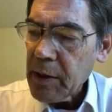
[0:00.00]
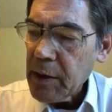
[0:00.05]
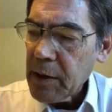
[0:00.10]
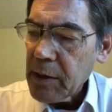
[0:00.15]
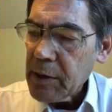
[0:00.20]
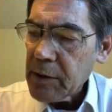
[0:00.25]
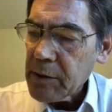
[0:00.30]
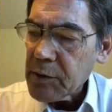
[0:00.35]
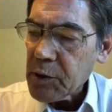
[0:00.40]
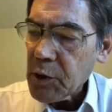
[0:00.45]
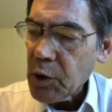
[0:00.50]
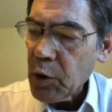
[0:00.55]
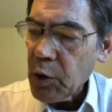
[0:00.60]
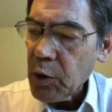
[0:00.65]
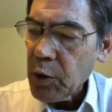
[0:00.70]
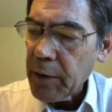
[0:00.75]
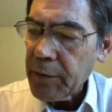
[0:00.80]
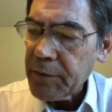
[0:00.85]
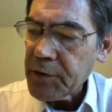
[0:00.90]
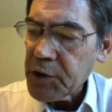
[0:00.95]
So
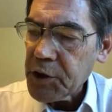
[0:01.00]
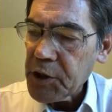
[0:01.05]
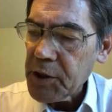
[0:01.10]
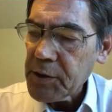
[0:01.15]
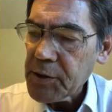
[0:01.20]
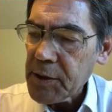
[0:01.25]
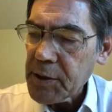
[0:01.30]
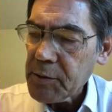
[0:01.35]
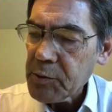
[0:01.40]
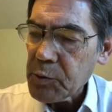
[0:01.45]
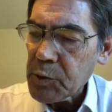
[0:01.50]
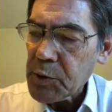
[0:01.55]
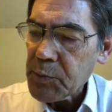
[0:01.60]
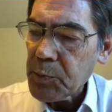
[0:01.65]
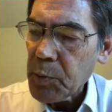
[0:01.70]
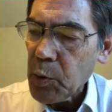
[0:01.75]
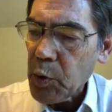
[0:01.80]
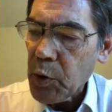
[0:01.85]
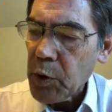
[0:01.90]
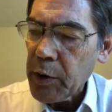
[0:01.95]
if Jesus was
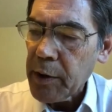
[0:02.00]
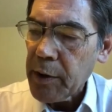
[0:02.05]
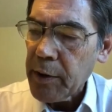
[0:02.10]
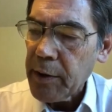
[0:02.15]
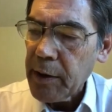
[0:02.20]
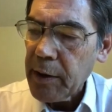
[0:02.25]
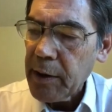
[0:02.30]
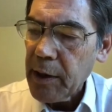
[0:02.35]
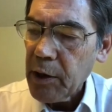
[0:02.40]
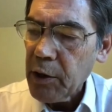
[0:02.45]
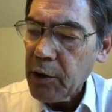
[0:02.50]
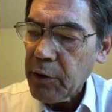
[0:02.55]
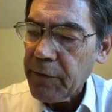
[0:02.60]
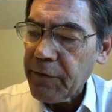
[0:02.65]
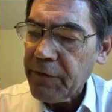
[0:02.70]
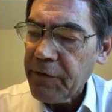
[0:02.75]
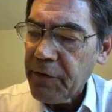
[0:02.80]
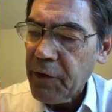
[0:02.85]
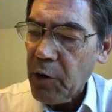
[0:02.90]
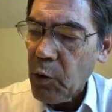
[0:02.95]
born in the year
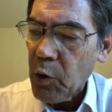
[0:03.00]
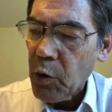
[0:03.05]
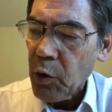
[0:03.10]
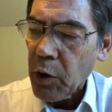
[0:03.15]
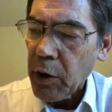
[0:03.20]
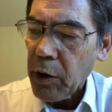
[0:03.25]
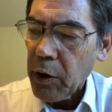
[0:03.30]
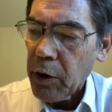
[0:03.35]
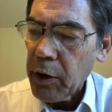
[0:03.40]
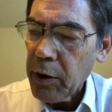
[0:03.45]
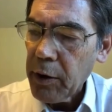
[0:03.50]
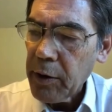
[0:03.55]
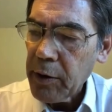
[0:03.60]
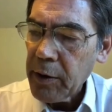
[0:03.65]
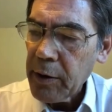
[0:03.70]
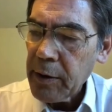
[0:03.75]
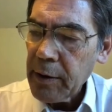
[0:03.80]
4,